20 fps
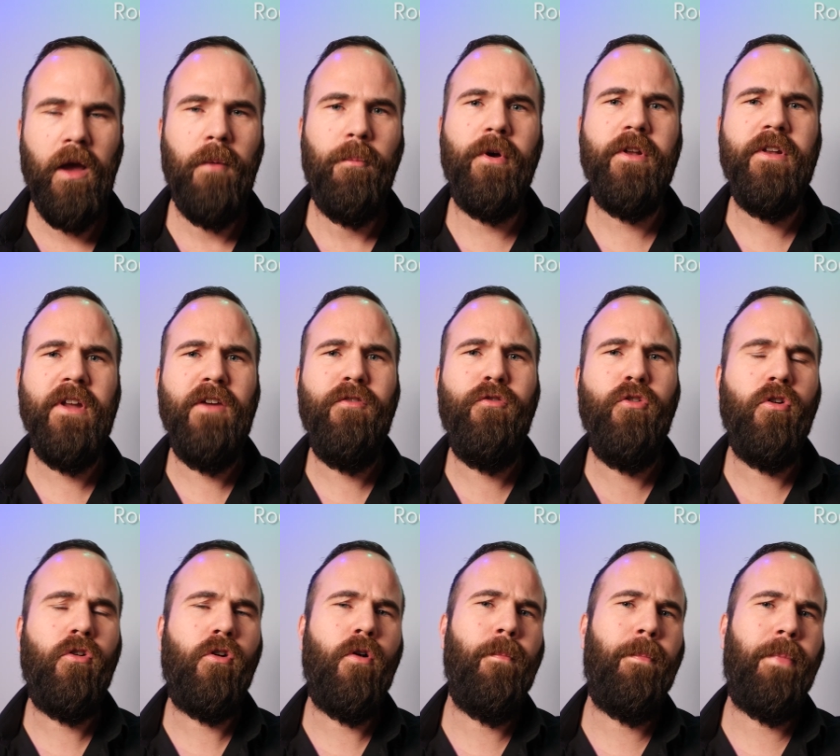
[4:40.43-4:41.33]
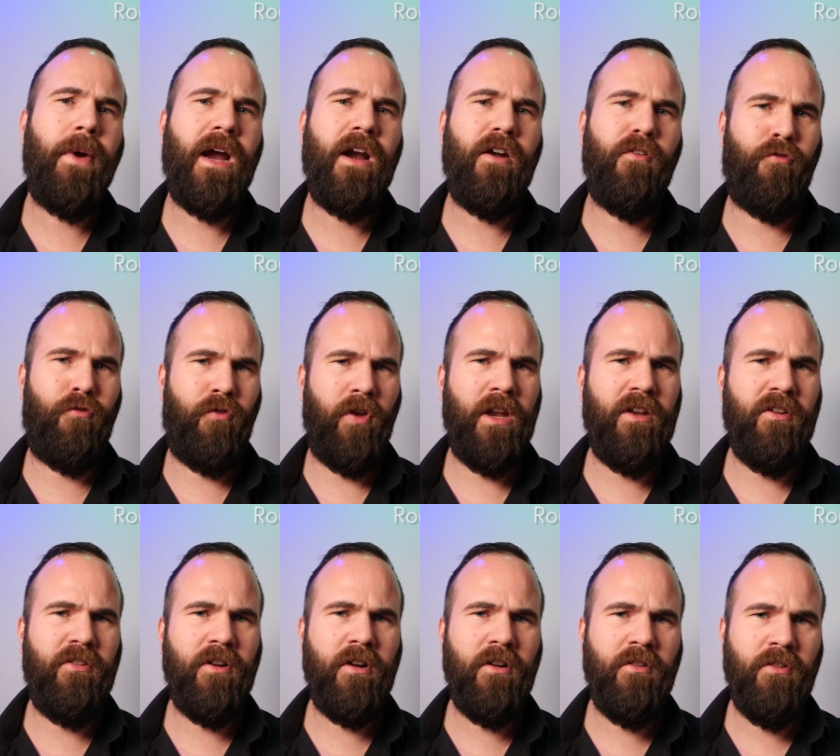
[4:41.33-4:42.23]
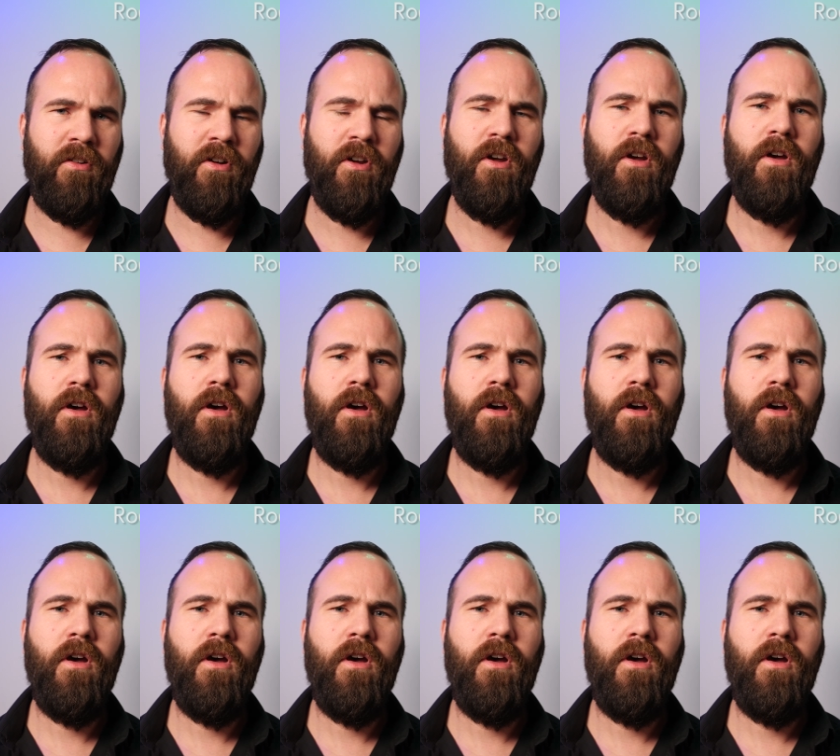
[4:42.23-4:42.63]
But if you compare the features,